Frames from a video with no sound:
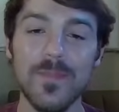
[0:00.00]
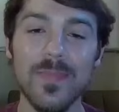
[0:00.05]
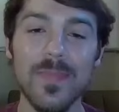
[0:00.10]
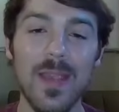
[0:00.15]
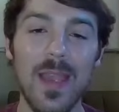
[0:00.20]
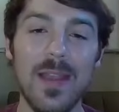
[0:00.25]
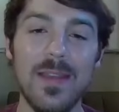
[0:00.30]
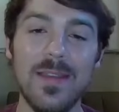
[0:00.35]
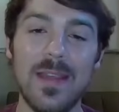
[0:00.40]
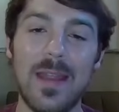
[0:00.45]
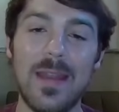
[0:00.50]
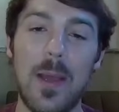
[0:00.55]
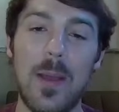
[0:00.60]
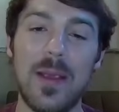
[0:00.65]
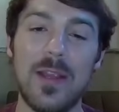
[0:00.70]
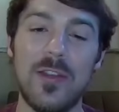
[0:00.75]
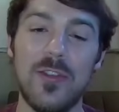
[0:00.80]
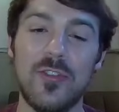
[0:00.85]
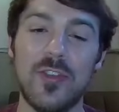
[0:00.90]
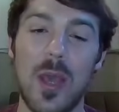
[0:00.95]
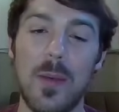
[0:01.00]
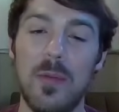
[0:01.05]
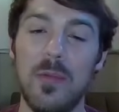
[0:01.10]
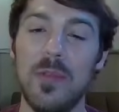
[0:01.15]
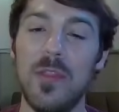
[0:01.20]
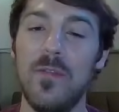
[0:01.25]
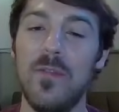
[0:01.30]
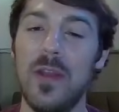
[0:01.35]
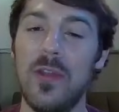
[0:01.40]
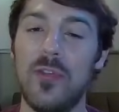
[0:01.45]
And yeah, now I can just come in
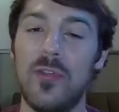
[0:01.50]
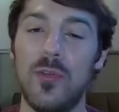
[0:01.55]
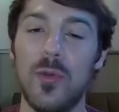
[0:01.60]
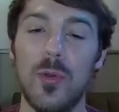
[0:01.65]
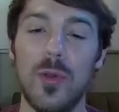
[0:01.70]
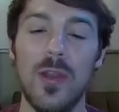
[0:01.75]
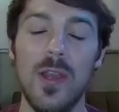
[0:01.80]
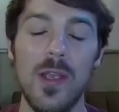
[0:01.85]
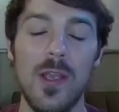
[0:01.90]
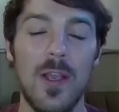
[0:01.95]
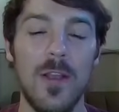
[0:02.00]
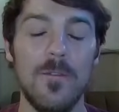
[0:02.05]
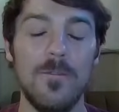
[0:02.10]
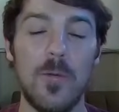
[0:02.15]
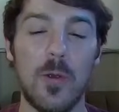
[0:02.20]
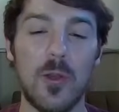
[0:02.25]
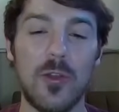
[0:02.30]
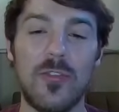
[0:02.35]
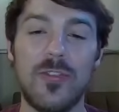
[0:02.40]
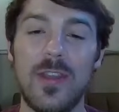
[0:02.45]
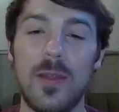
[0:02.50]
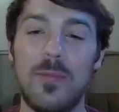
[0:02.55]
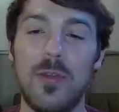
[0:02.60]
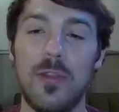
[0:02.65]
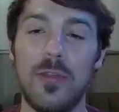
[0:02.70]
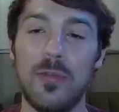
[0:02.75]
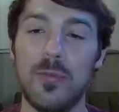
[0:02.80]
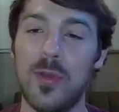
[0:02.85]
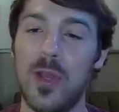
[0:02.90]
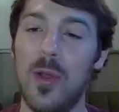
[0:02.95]
with a Venusaur, force them
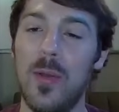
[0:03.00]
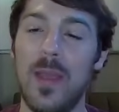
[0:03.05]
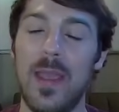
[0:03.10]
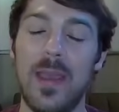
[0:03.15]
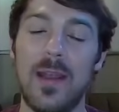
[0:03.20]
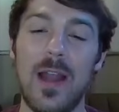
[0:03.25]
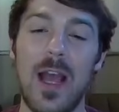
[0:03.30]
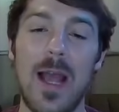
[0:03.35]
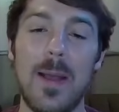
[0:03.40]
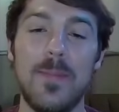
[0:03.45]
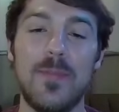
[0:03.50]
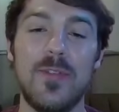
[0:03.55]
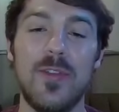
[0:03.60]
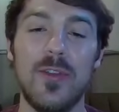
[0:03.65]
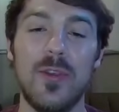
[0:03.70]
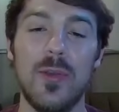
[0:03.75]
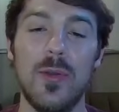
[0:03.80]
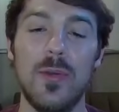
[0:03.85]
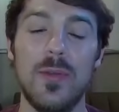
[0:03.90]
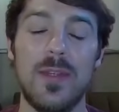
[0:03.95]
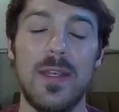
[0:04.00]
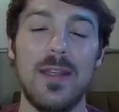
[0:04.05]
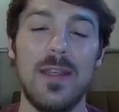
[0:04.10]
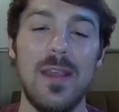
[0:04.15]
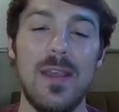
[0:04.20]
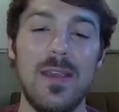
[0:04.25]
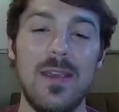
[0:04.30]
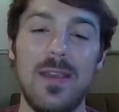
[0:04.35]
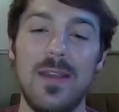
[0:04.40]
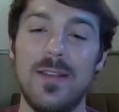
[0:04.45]
to throw, and Obstagoon can
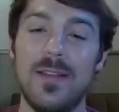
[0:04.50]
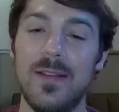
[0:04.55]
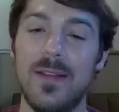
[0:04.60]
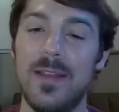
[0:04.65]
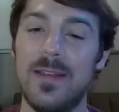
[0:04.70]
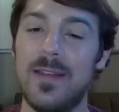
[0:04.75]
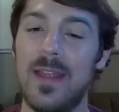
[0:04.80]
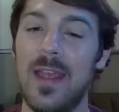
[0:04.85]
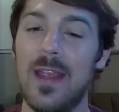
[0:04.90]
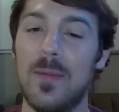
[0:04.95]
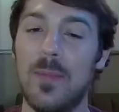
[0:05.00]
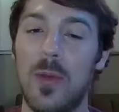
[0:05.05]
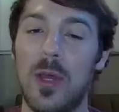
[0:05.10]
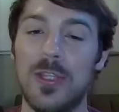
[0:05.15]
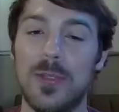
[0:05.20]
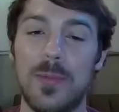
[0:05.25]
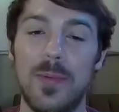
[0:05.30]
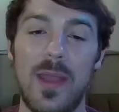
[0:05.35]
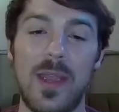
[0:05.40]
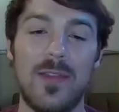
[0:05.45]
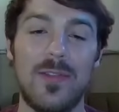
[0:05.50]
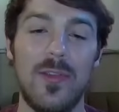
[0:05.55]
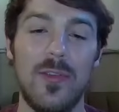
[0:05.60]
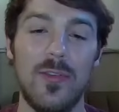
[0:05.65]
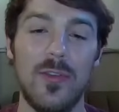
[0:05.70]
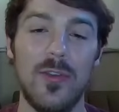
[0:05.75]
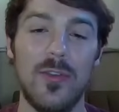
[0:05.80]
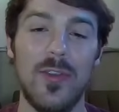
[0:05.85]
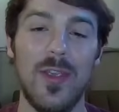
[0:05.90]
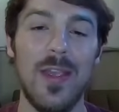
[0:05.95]
easily tank multiple
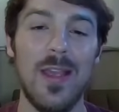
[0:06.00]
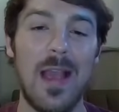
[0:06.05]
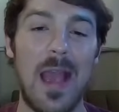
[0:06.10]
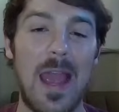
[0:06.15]
X-Scissors.